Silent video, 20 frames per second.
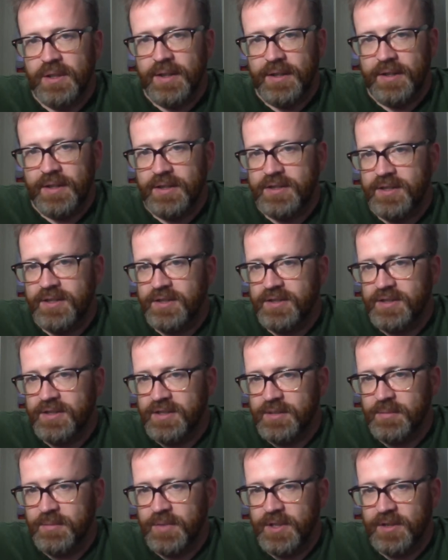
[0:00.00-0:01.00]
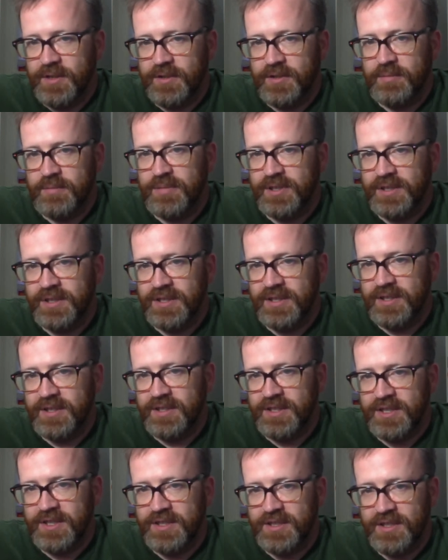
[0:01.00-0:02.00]
Adjacency pair, completing an
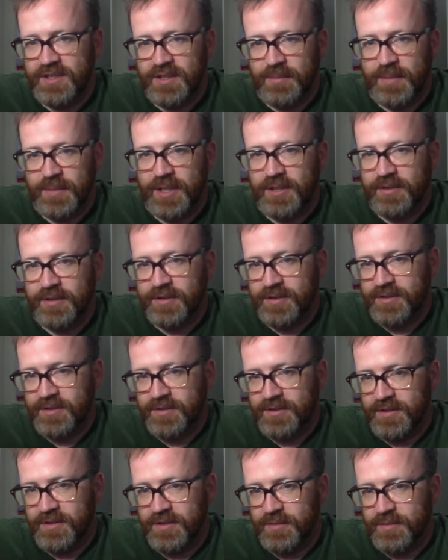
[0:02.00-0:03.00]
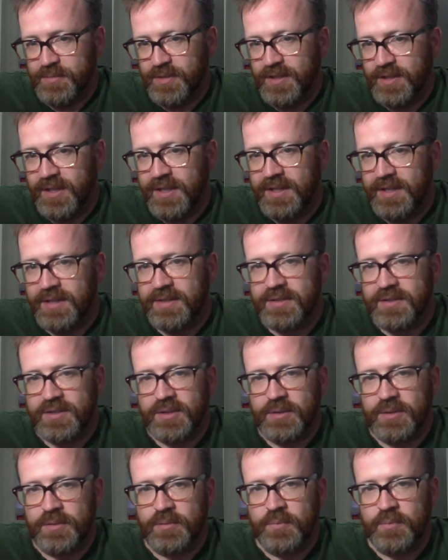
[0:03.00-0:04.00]
adjacency pair is polite,
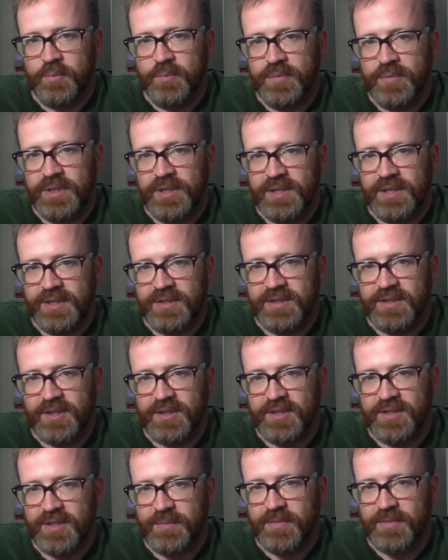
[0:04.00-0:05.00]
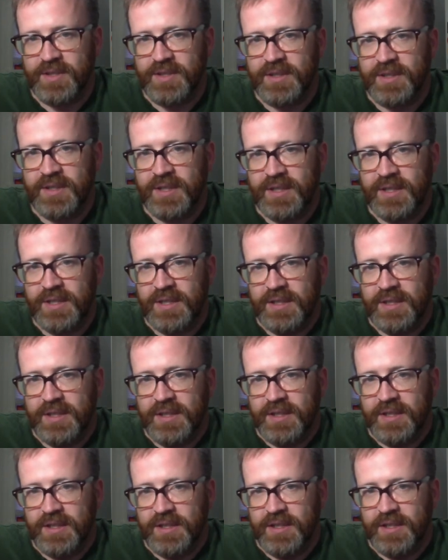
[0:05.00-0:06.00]
so B has done something
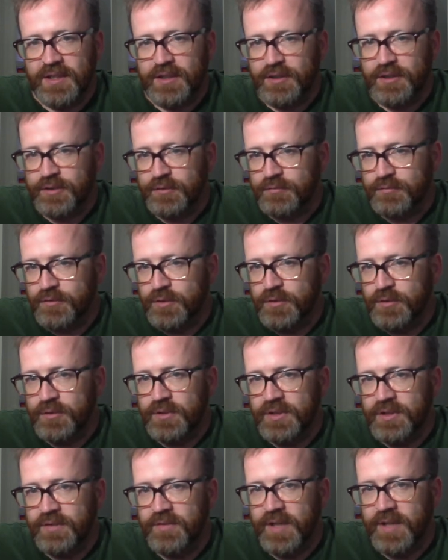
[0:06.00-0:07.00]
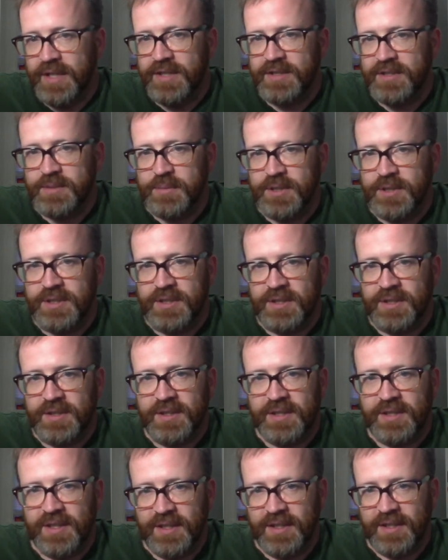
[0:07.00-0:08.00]
a little rude in A's opinion,
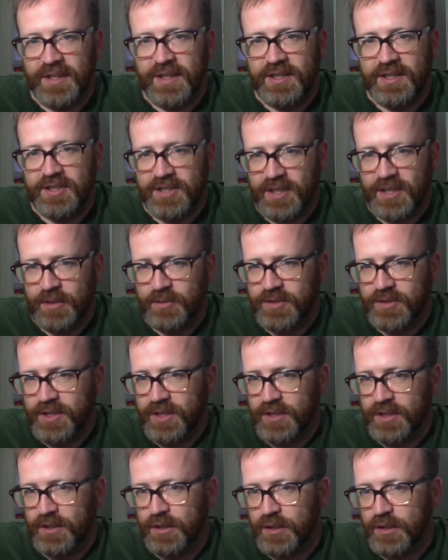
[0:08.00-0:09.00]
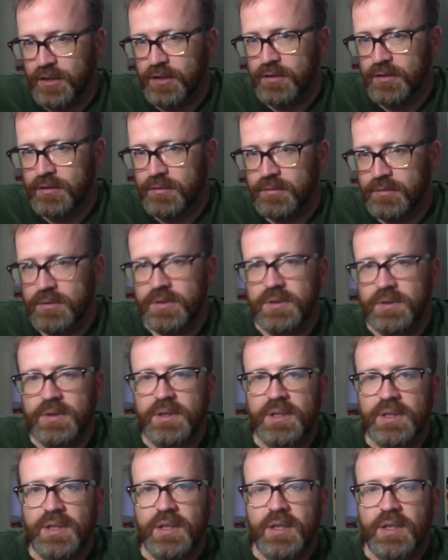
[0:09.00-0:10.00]
and A shouts hello
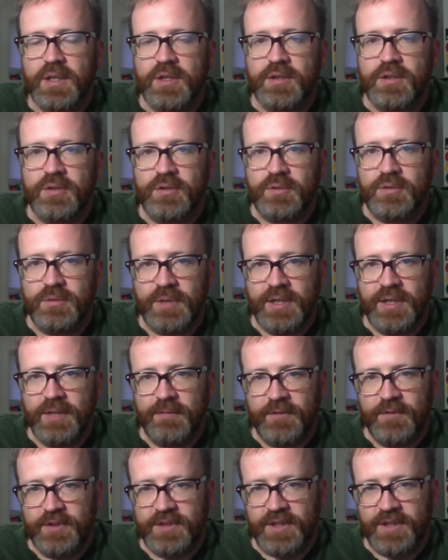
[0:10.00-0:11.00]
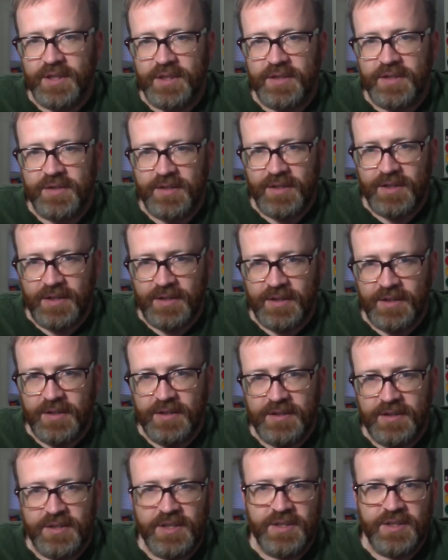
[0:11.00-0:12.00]
to emphasize that an
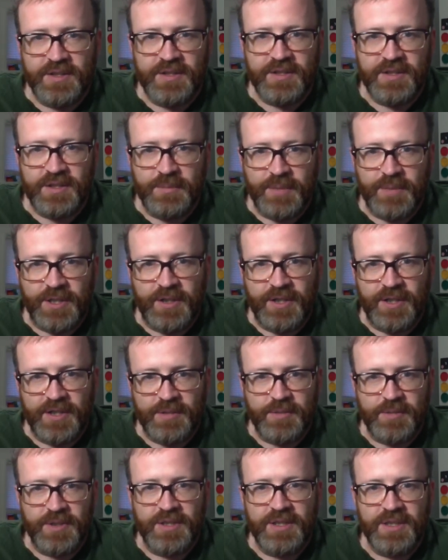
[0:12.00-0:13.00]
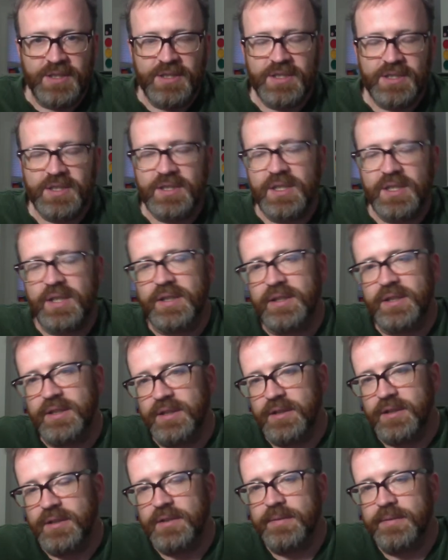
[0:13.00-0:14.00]
adjacency pair has been initiated
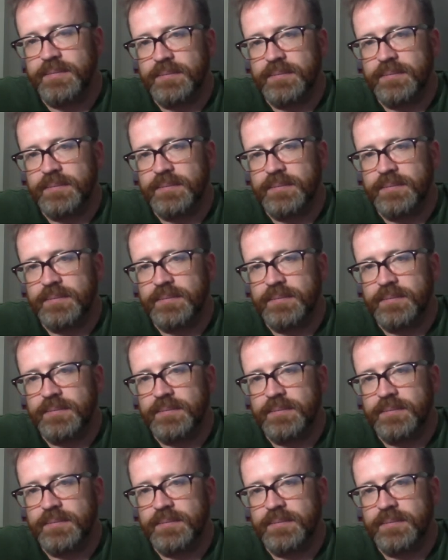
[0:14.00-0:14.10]
here.